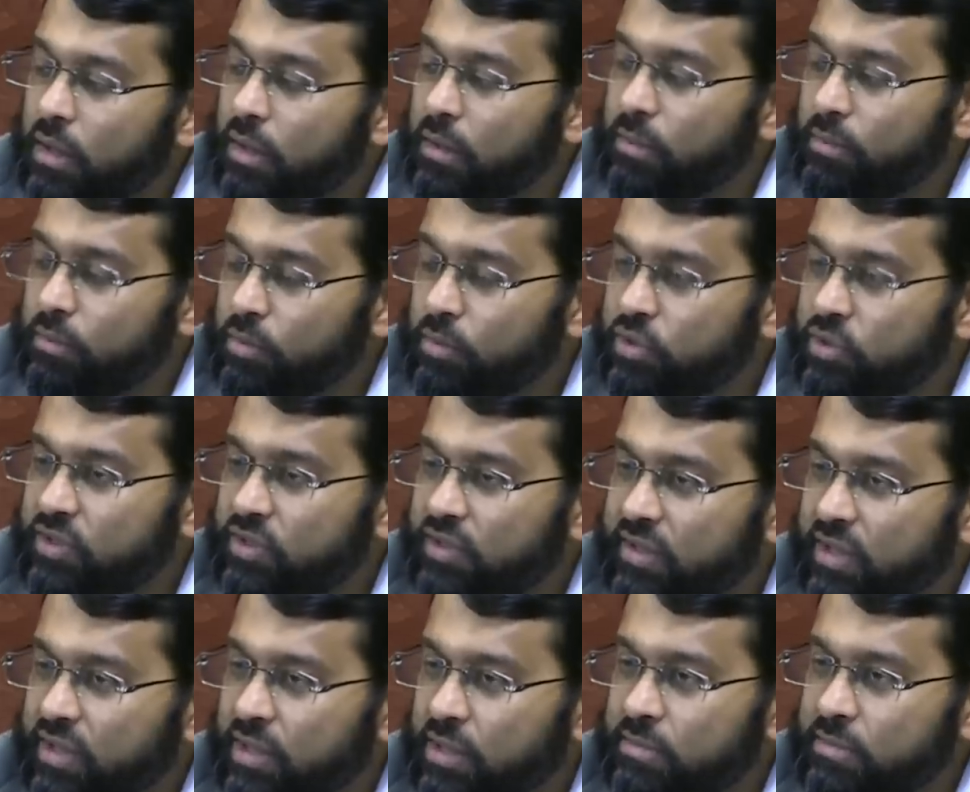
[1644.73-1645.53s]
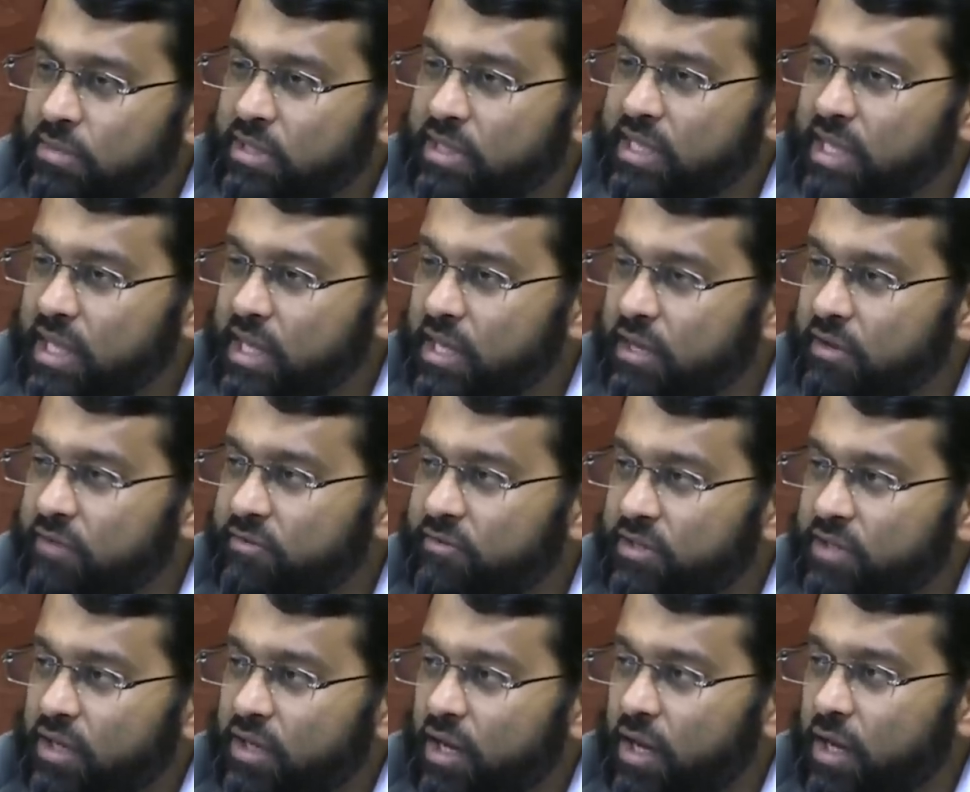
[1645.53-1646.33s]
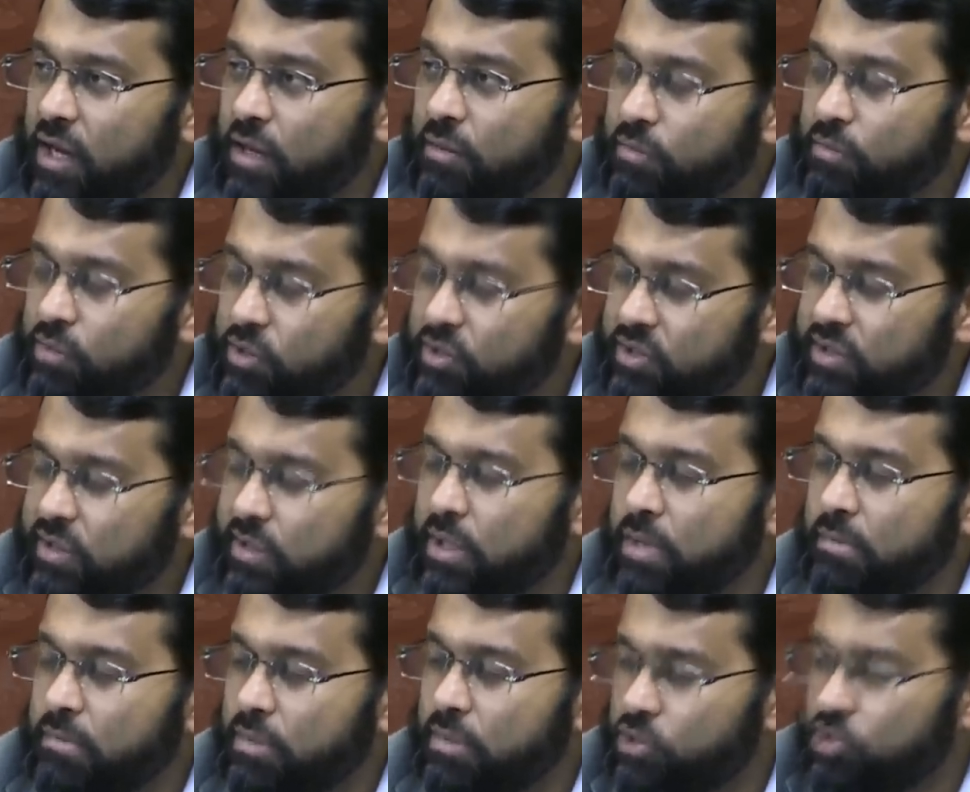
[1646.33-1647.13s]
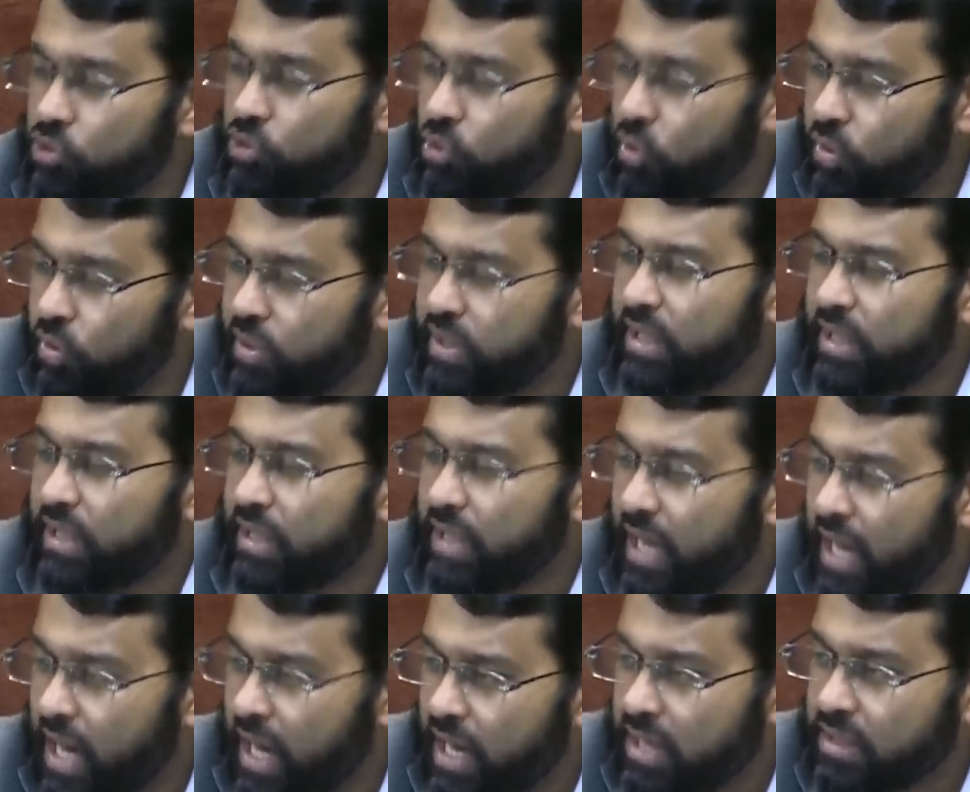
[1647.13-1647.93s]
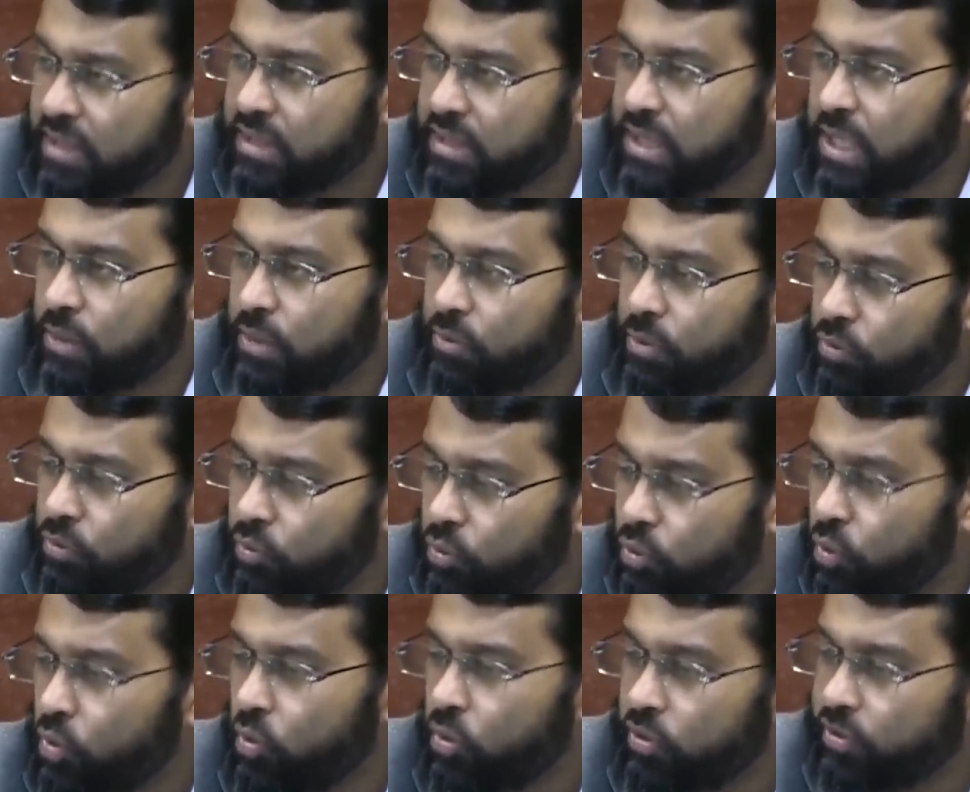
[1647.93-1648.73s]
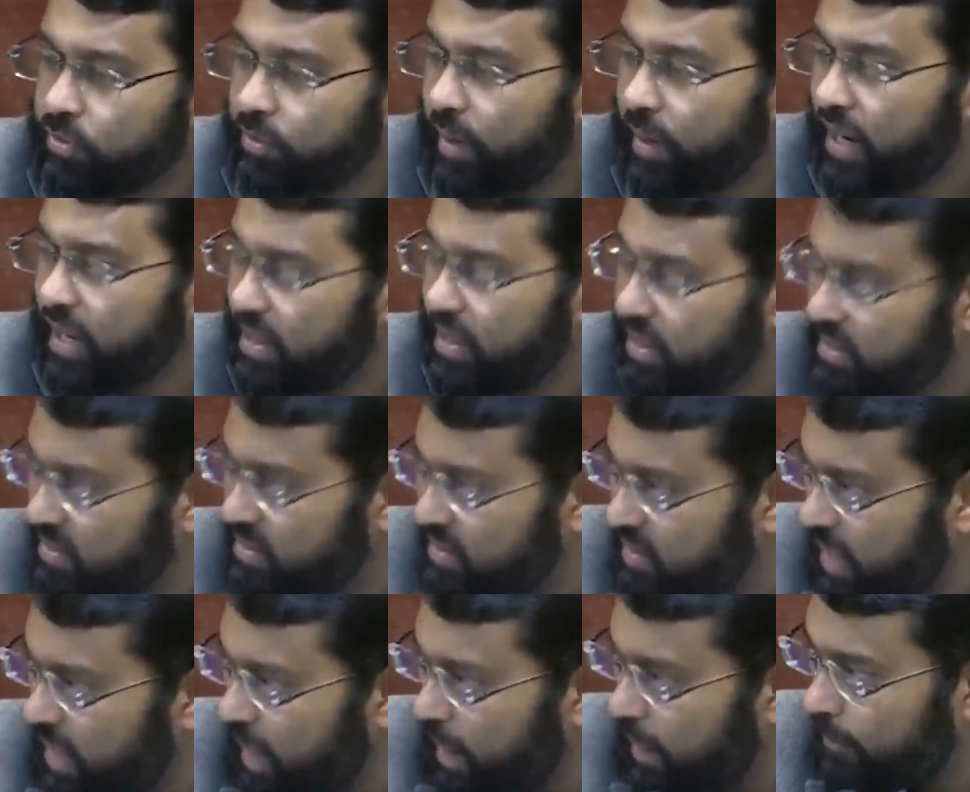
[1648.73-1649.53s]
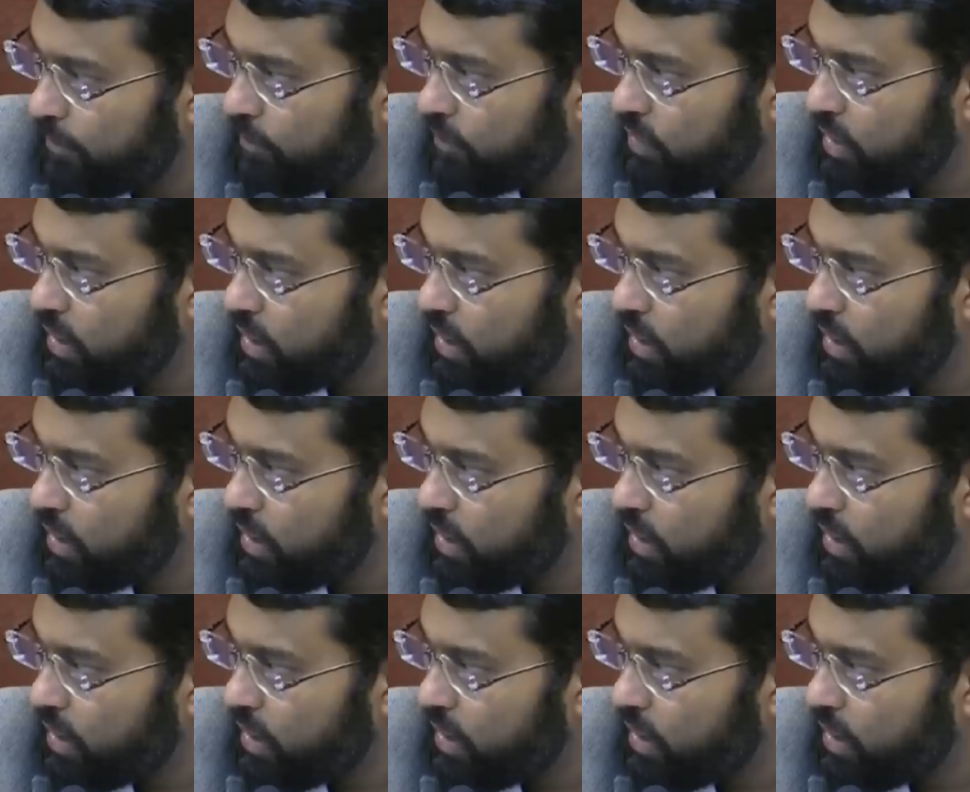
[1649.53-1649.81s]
Muslims lived in Muslim majority lands that were ruled by Islam.